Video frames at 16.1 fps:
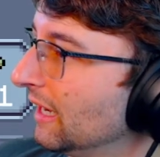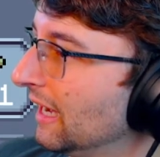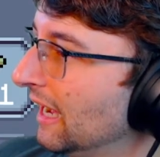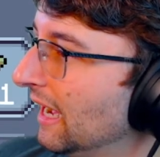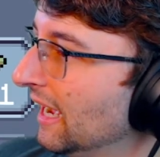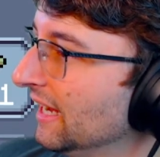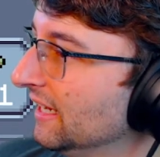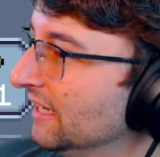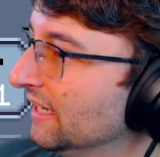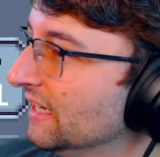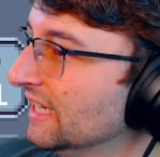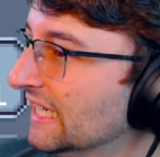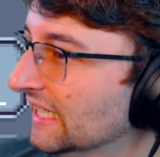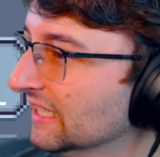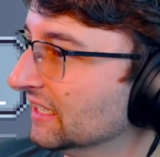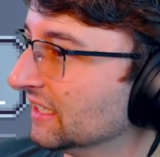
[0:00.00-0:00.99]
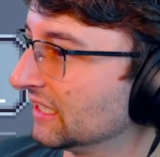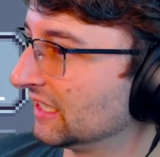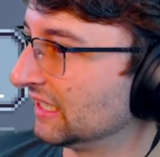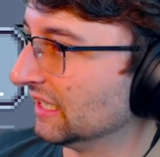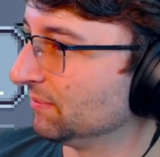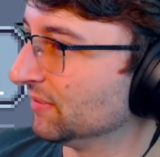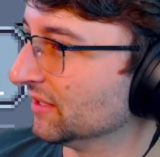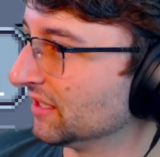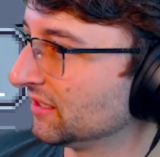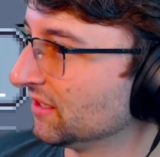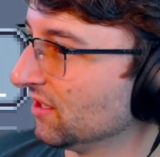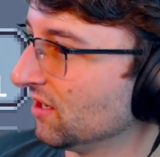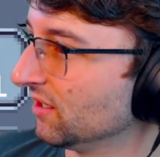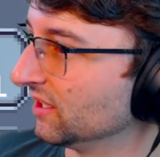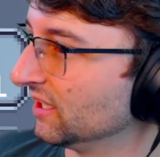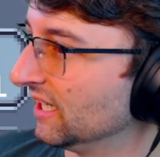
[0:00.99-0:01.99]
I need to skip this
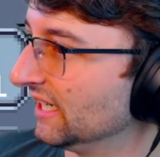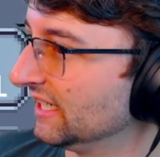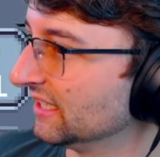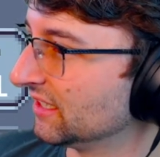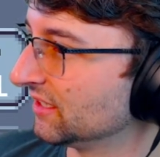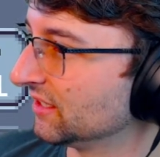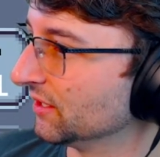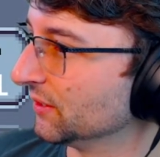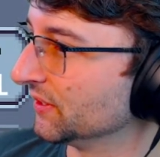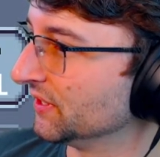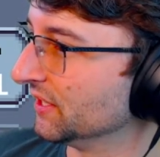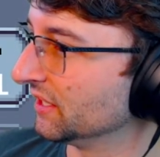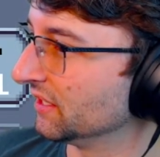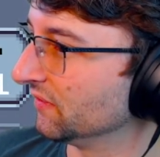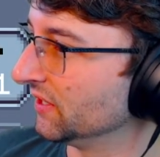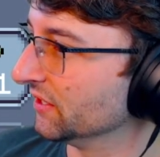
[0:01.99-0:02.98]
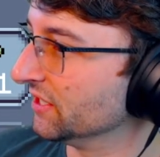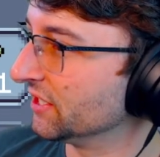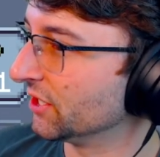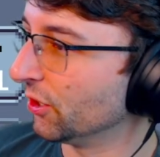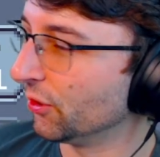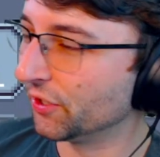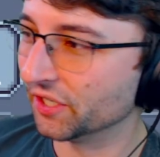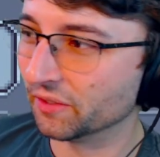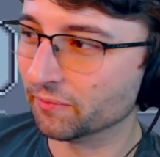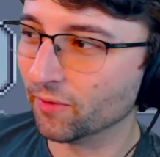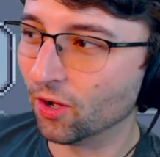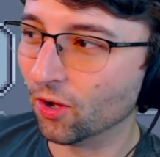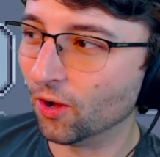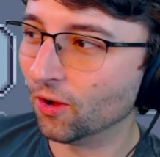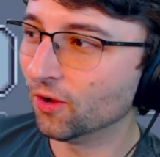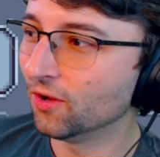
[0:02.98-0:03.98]
song. I get so sick of hearing Coconut
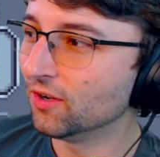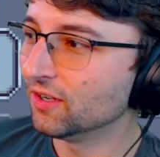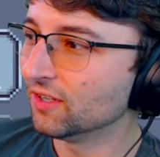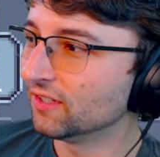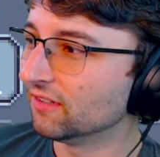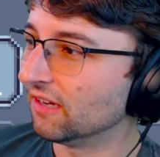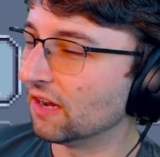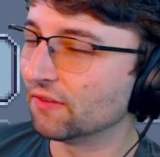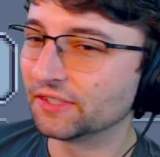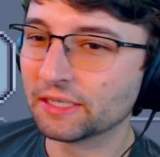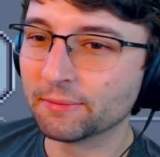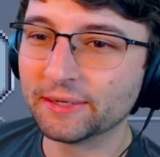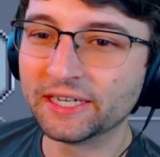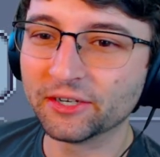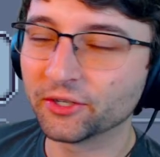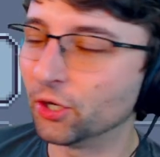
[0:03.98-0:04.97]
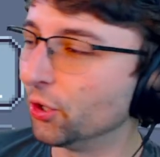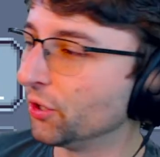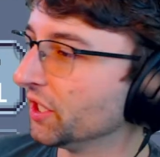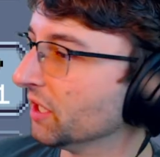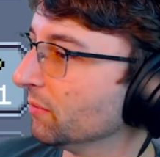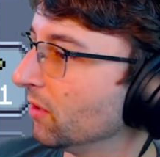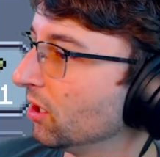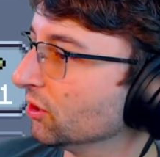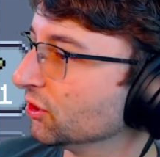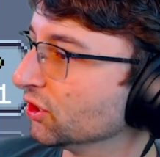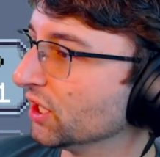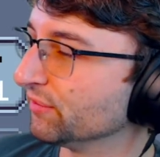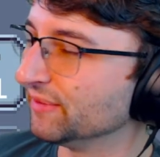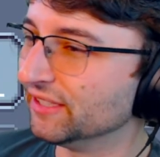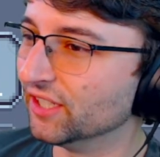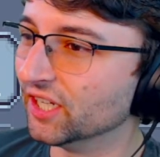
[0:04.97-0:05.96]
Mall. Every time I hear Coconut Mall, it
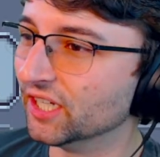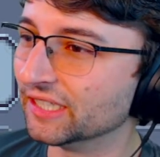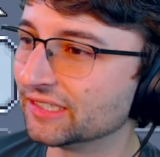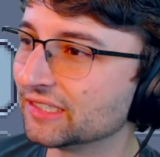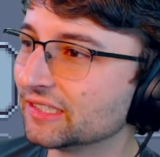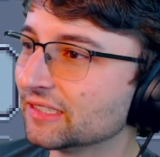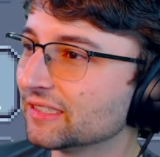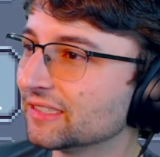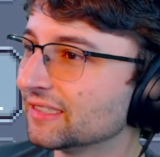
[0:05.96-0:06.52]
drives me nuts.